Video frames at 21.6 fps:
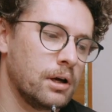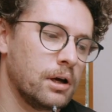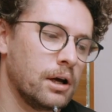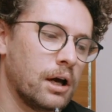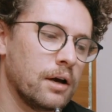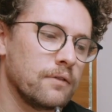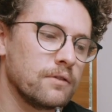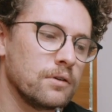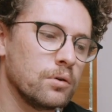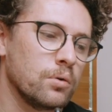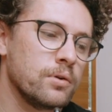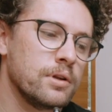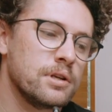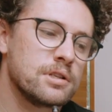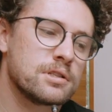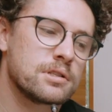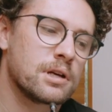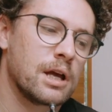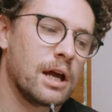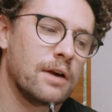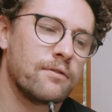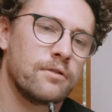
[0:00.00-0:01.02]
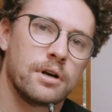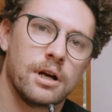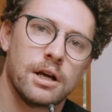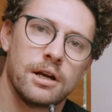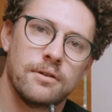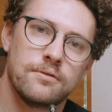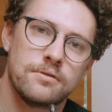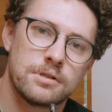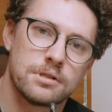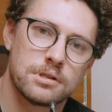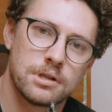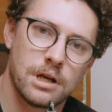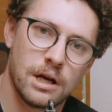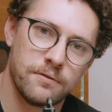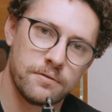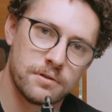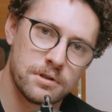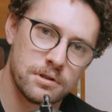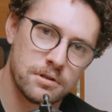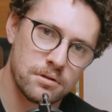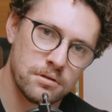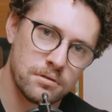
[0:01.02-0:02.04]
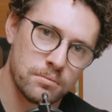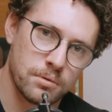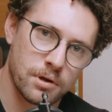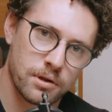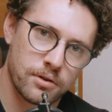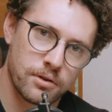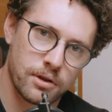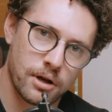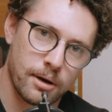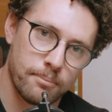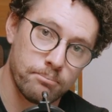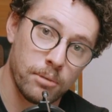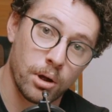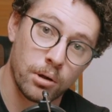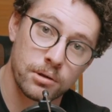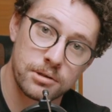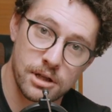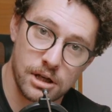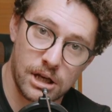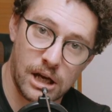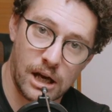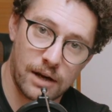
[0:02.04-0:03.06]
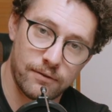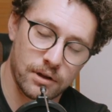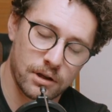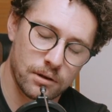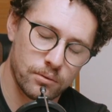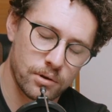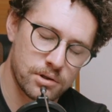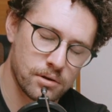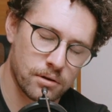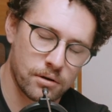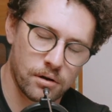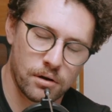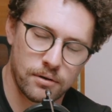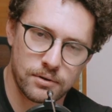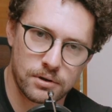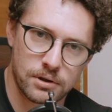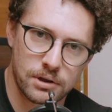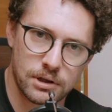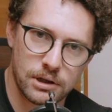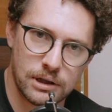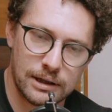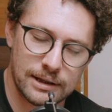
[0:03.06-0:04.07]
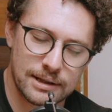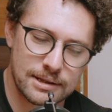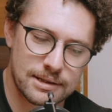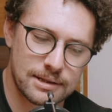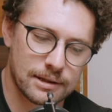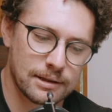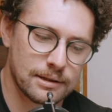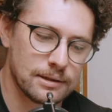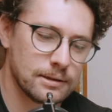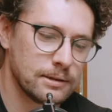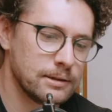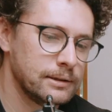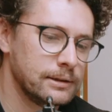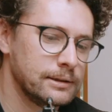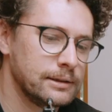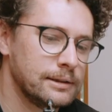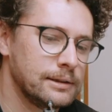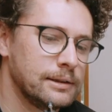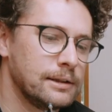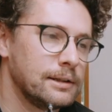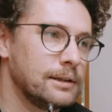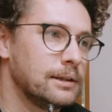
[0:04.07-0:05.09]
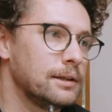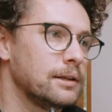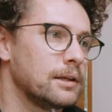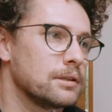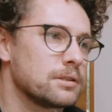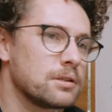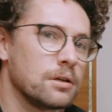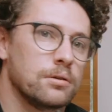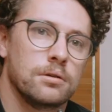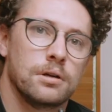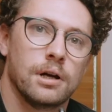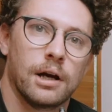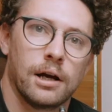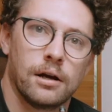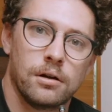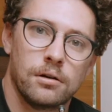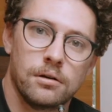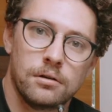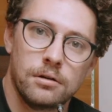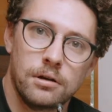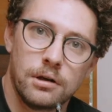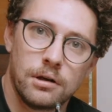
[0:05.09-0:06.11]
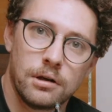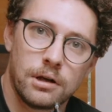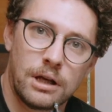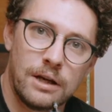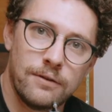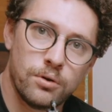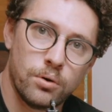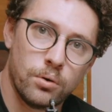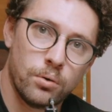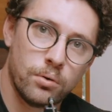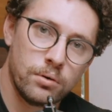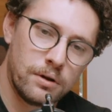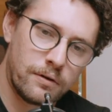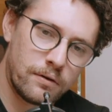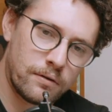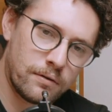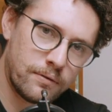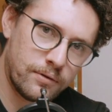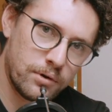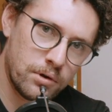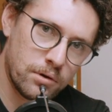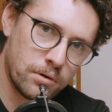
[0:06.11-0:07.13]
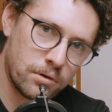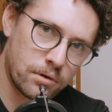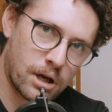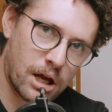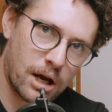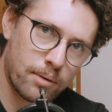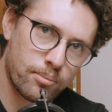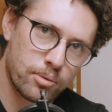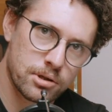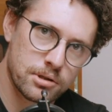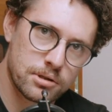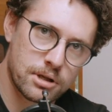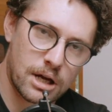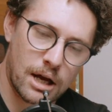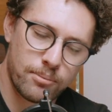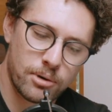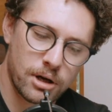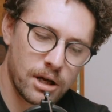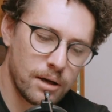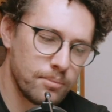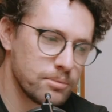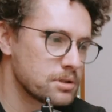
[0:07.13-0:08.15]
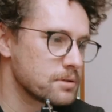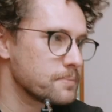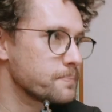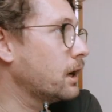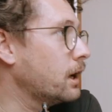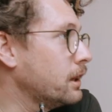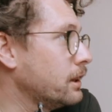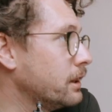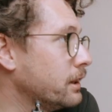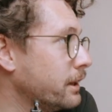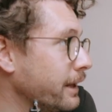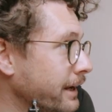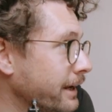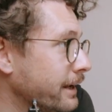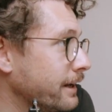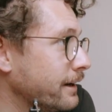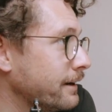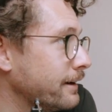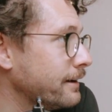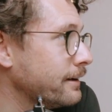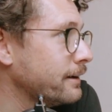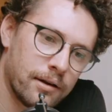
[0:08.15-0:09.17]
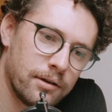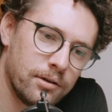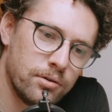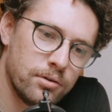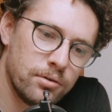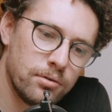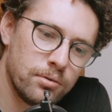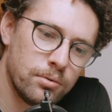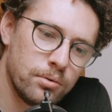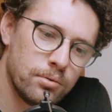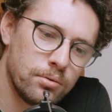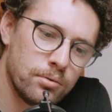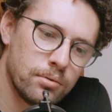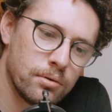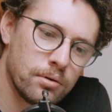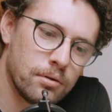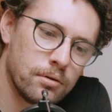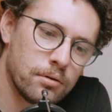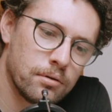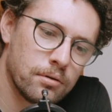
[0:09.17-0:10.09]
And all these camera names have to do with multicamming, which I'll go over in a second. So yeah, you give it all your cameras camera names, and then you